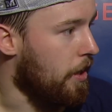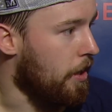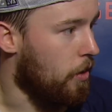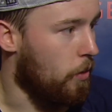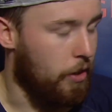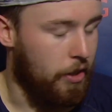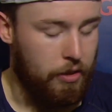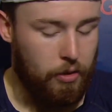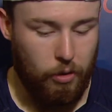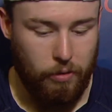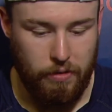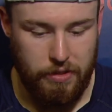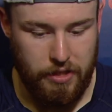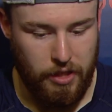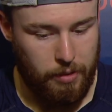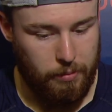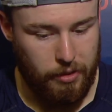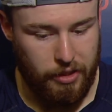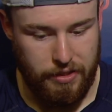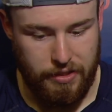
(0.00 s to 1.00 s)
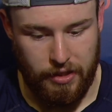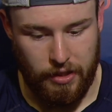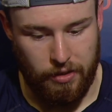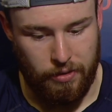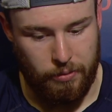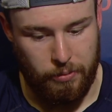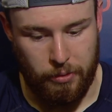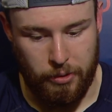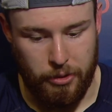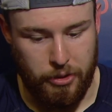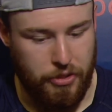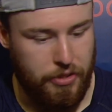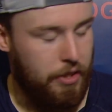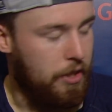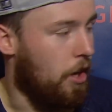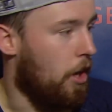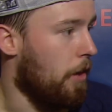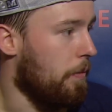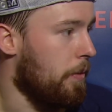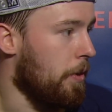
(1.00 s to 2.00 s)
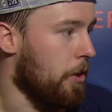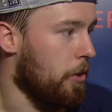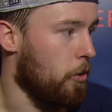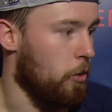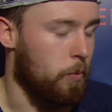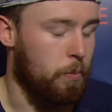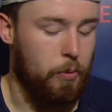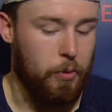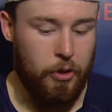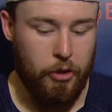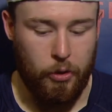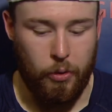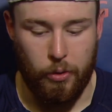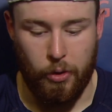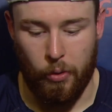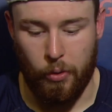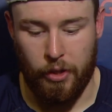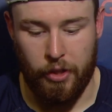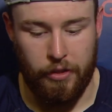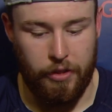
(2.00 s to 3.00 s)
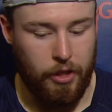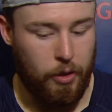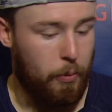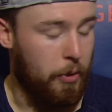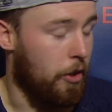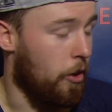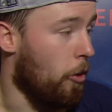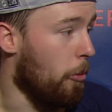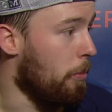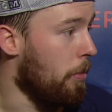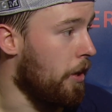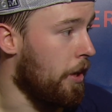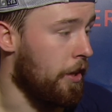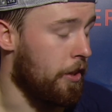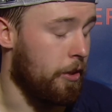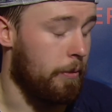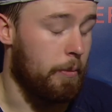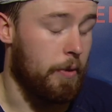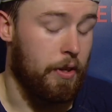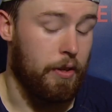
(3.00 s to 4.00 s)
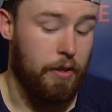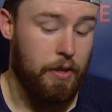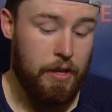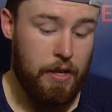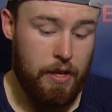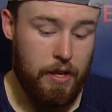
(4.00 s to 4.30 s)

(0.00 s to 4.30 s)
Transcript: And going into overtime, like I said, we were just a confident group. We knew going in there we were outplaying them, and